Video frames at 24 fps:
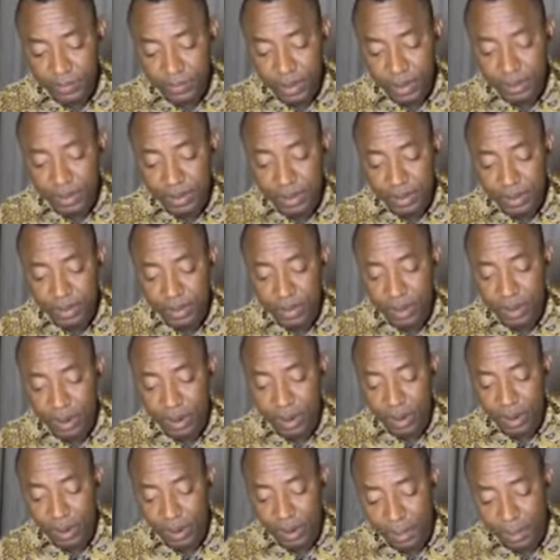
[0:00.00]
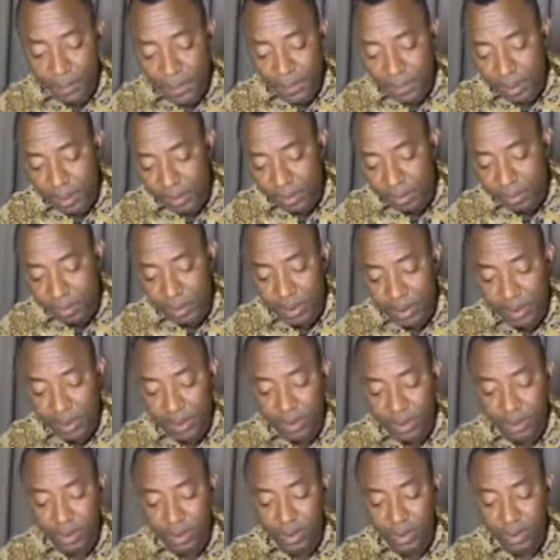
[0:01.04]
a great beatable
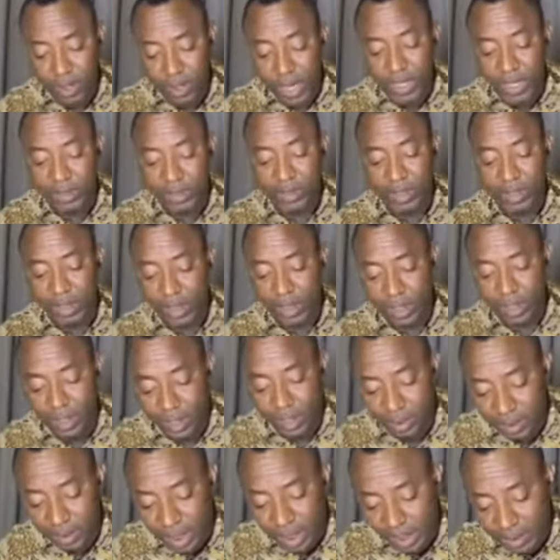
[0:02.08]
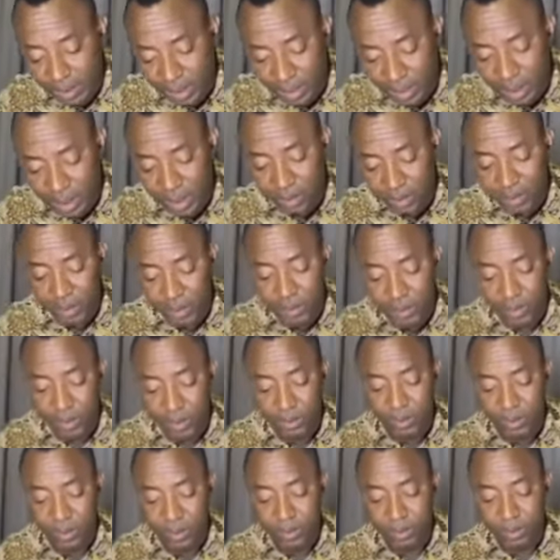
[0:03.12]
Presido. Charlie here. Charlie, how are you? I
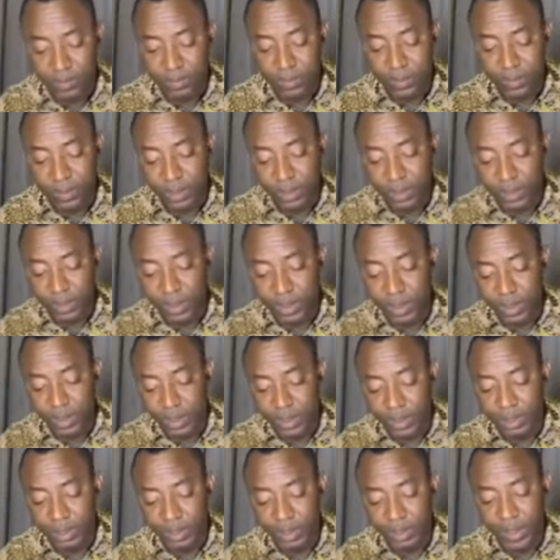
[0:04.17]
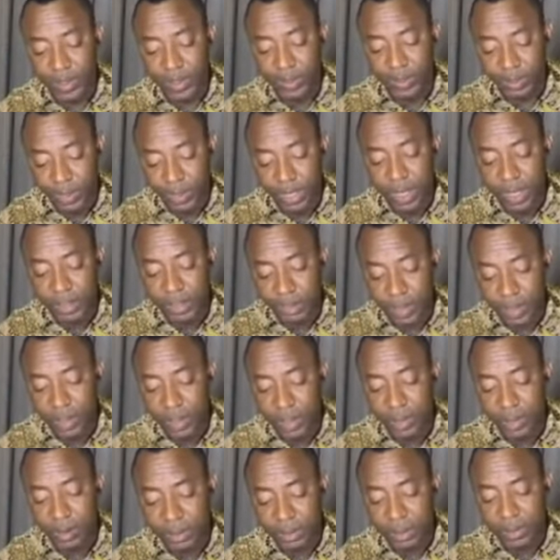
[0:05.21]
must confess you did a great job at the UNLAC
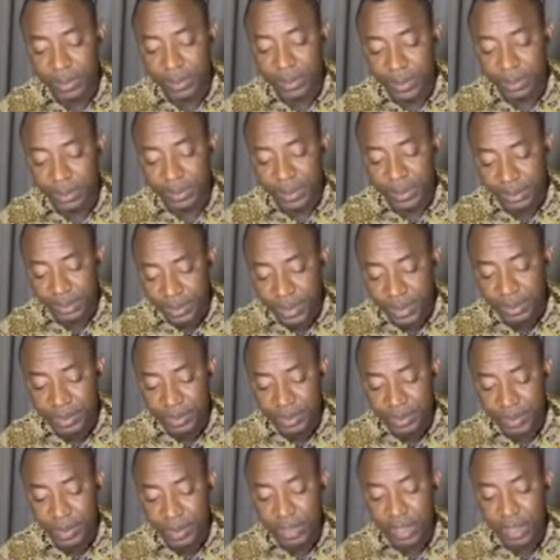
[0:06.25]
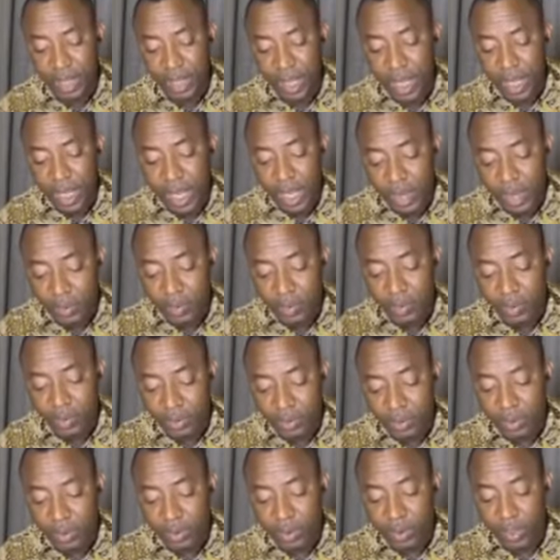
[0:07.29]
Town Hall meeting debate yesterday. I want you
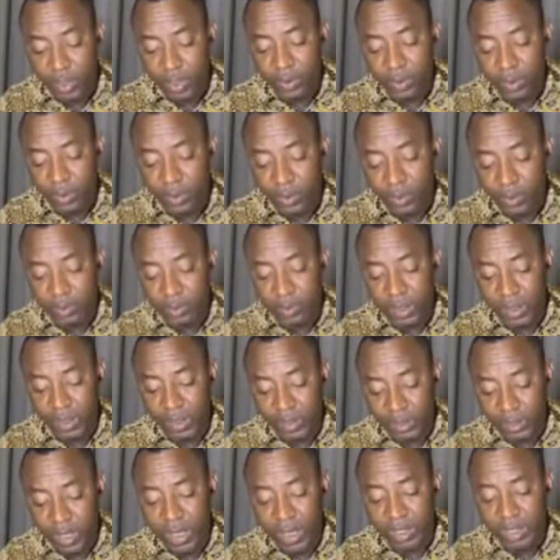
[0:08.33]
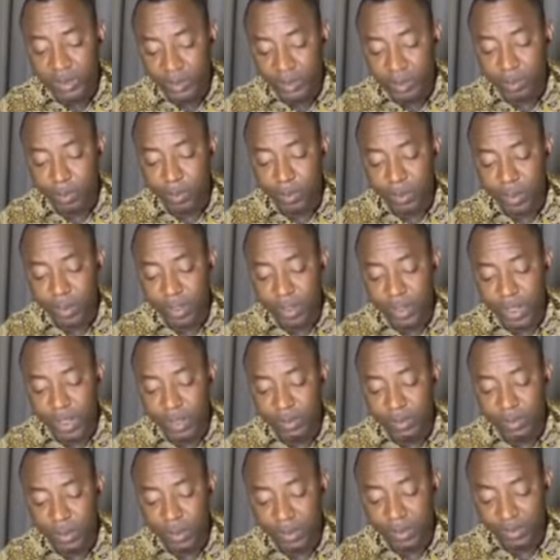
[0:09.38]
to know that you own my undying support and that
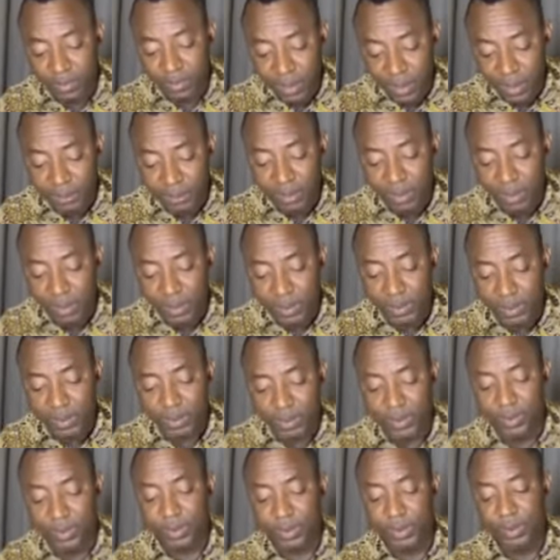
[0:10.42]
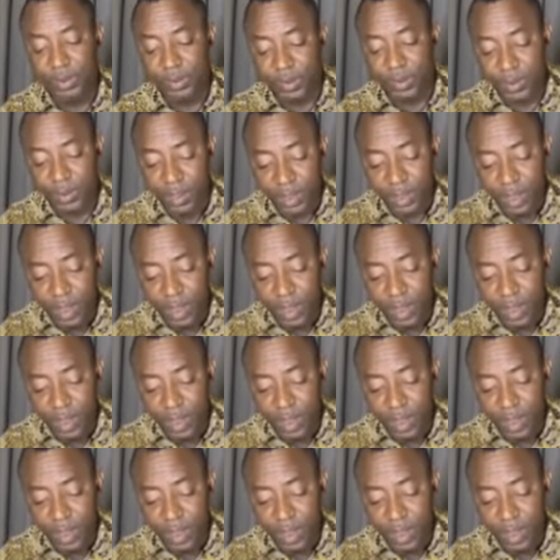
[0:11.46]
of my families